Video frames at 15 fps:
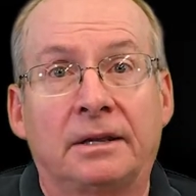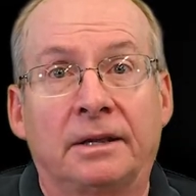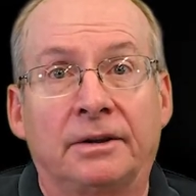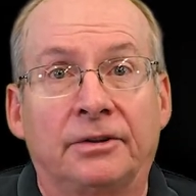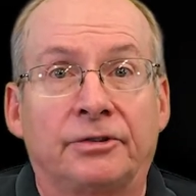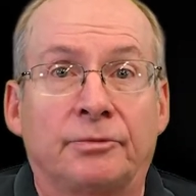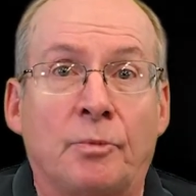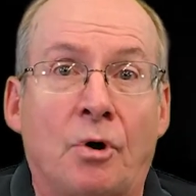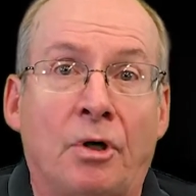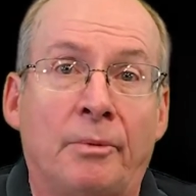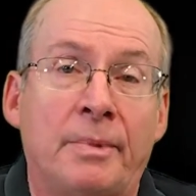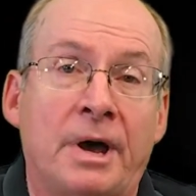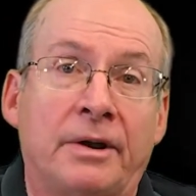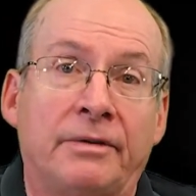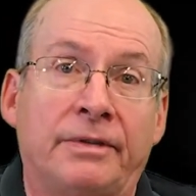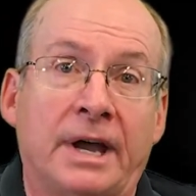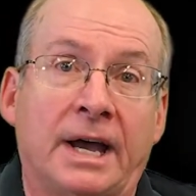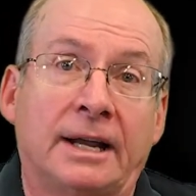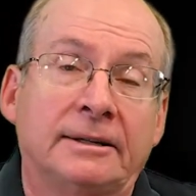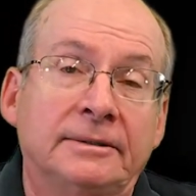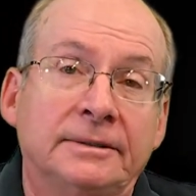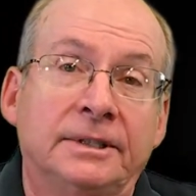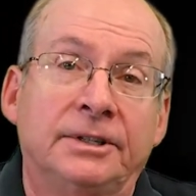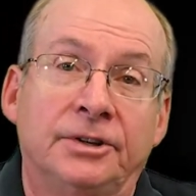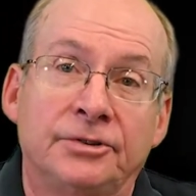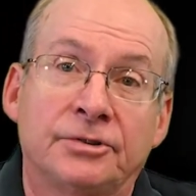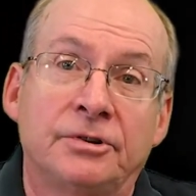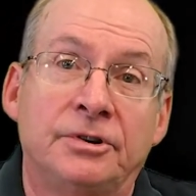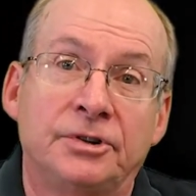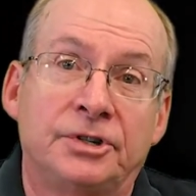and a small amount of that
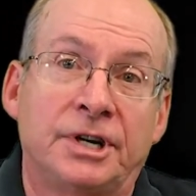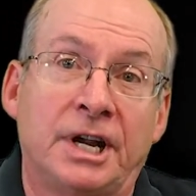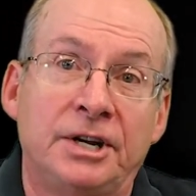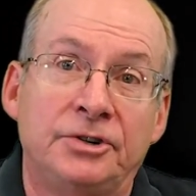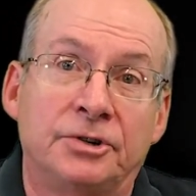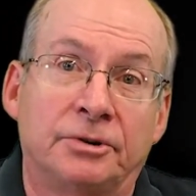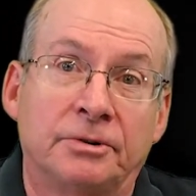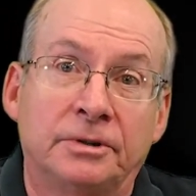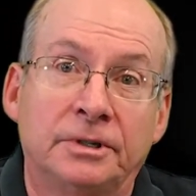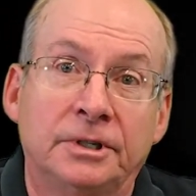is going to change your